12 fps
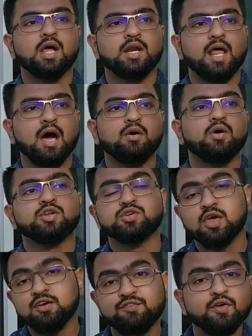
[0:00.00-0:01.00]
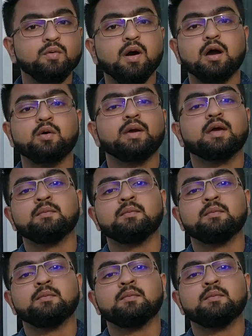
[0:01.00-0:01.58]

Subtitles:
Now, to give you a quick